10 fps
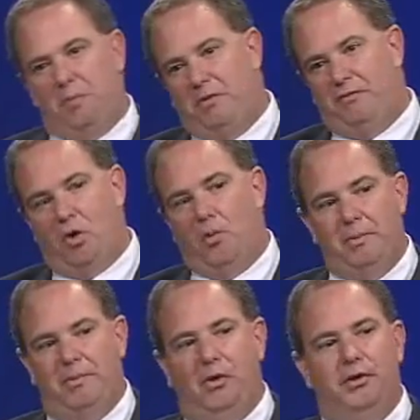So before
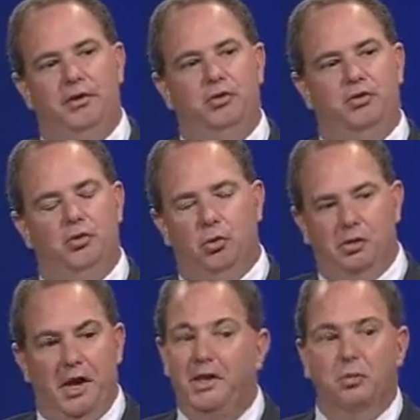we build a new
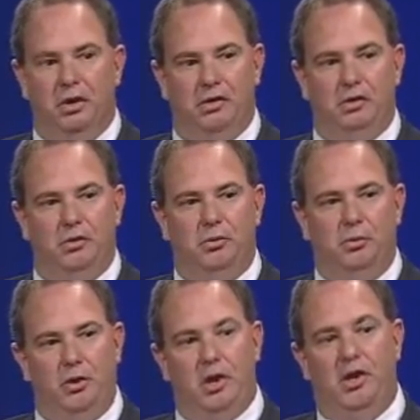school anywhere,
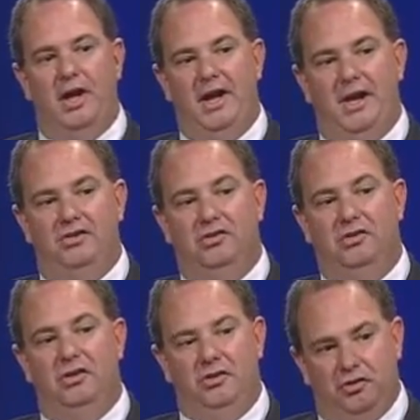we ought to
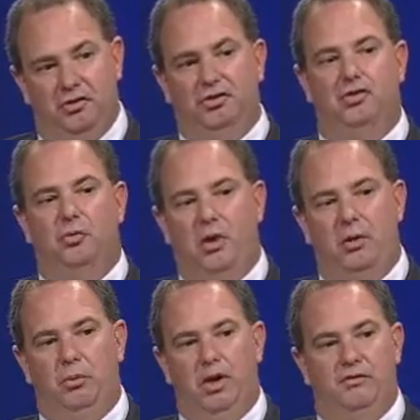ask, is this the
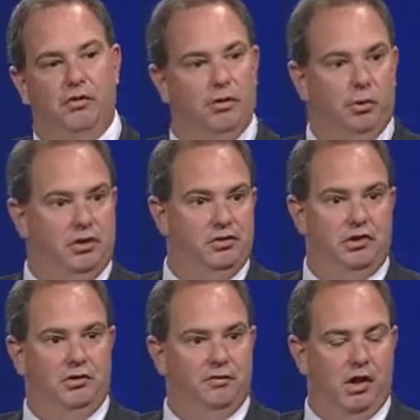right way for the
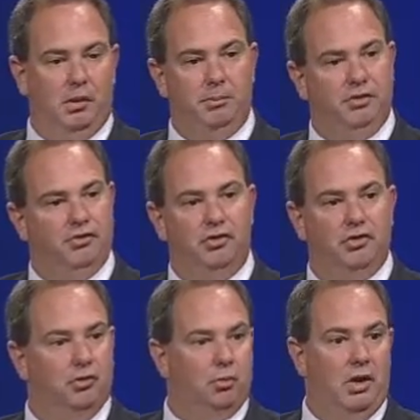region to develop? Is
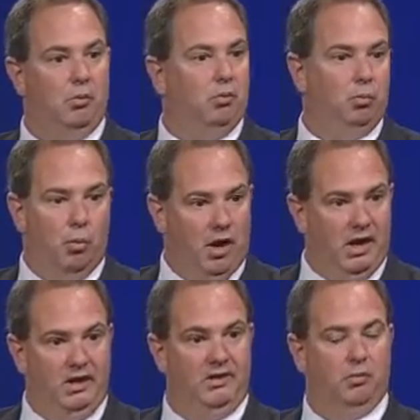this the right
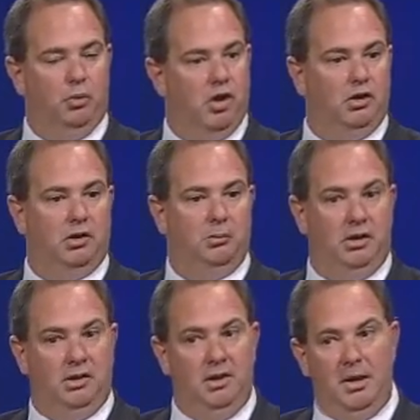way that we ought to
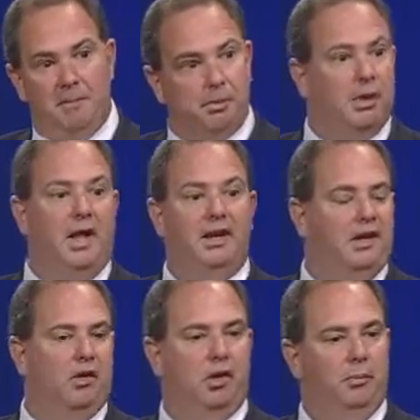be
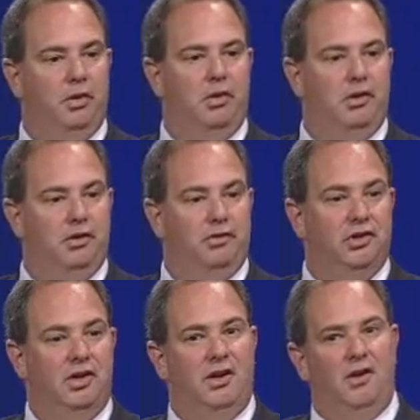planning our
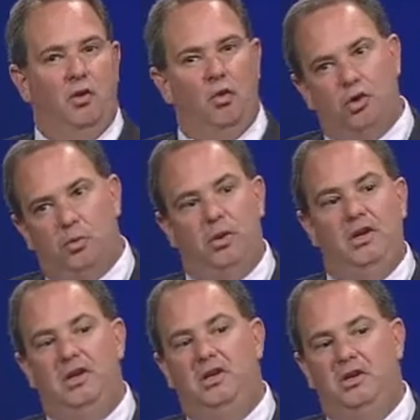communities? Or do we
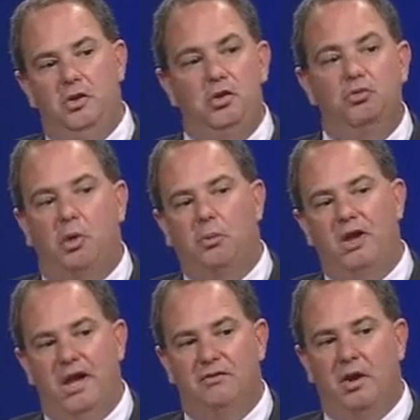need to use what
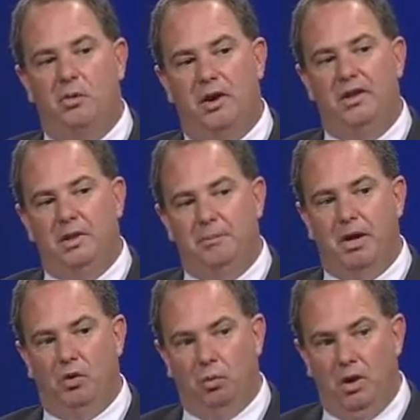we have already in a
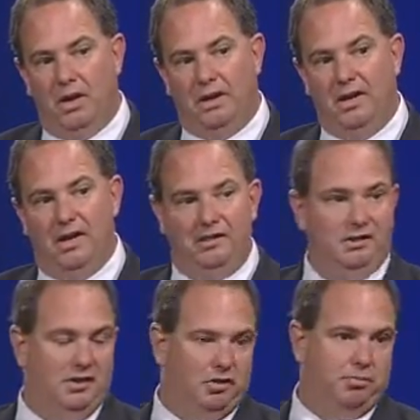better way? And I
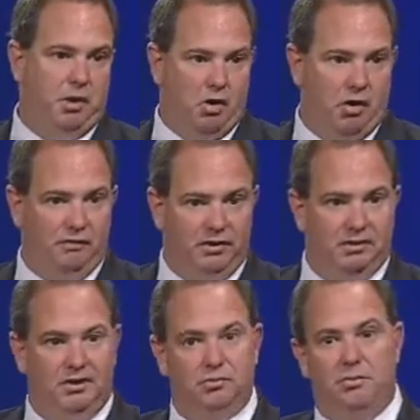think that's part of
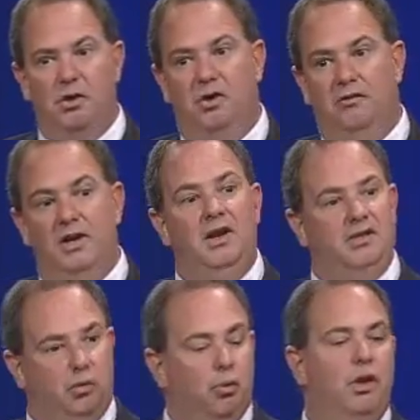it. That's part of
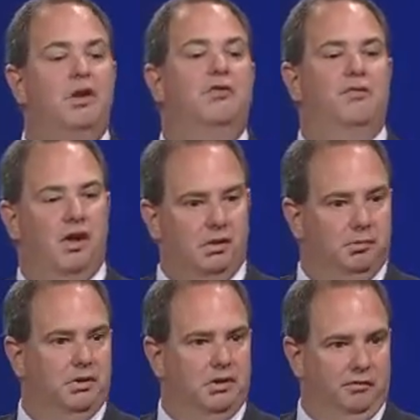the
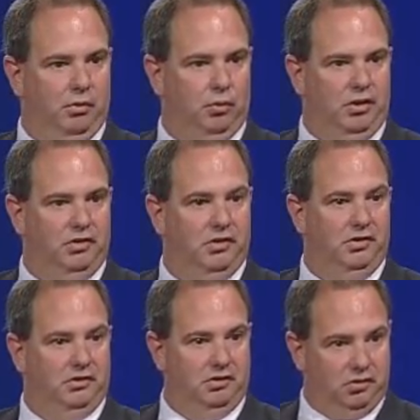redevelopment of the
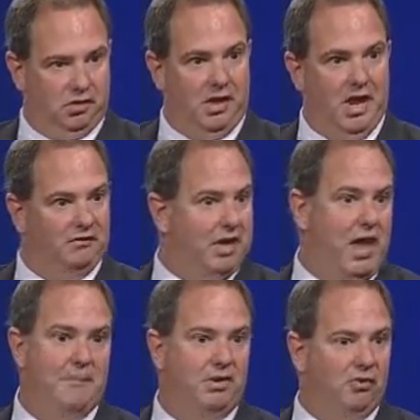region that's going to have to
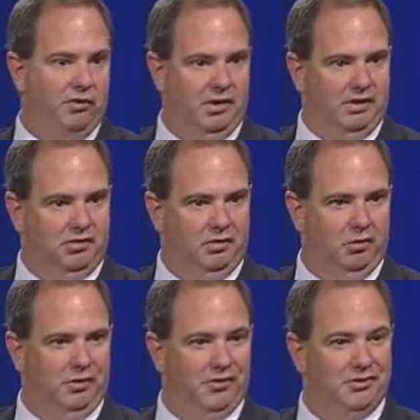happen over the next
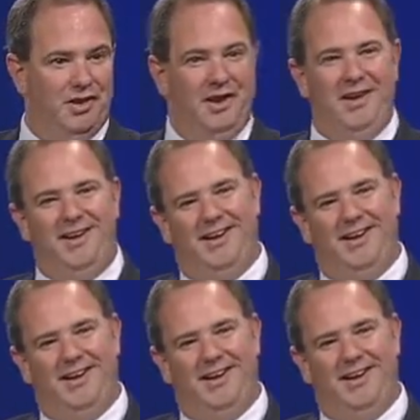30 years.